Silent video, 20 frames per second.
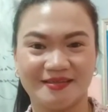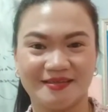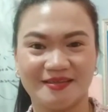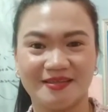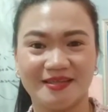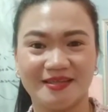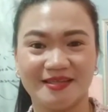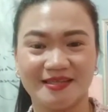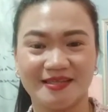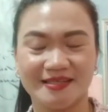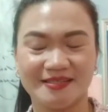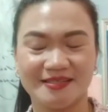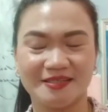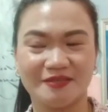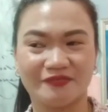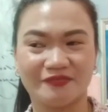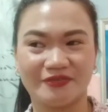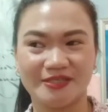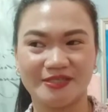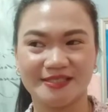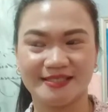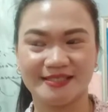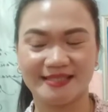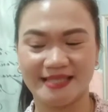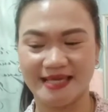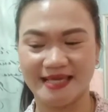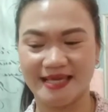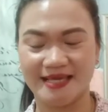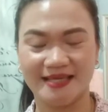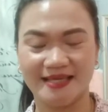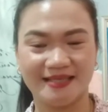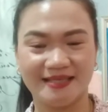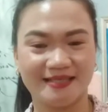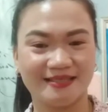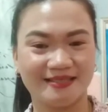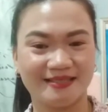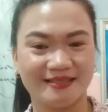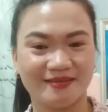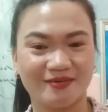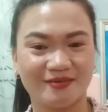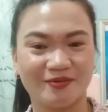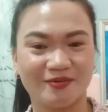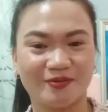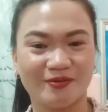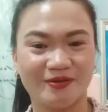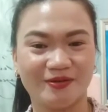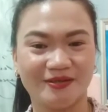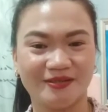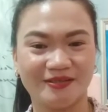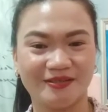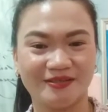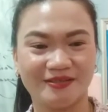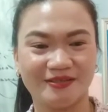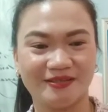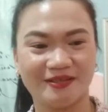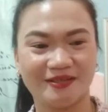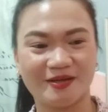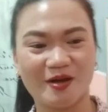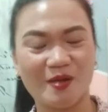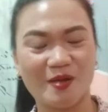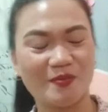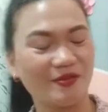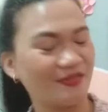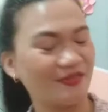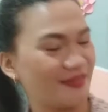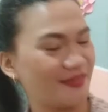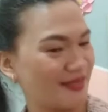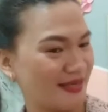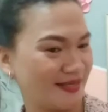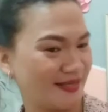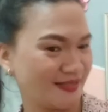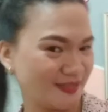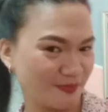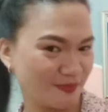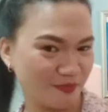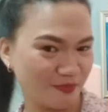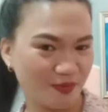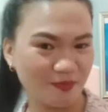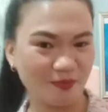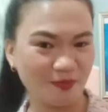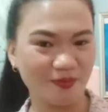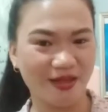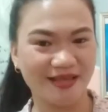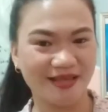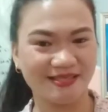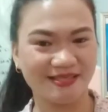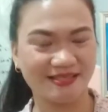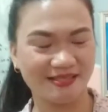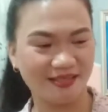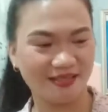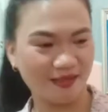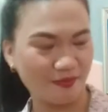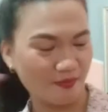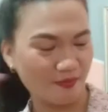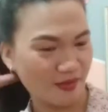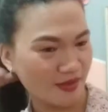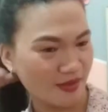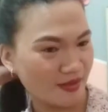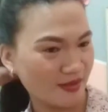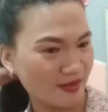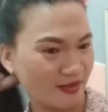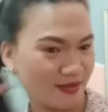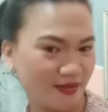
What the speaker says: That is the first thing, or the common things people asking me.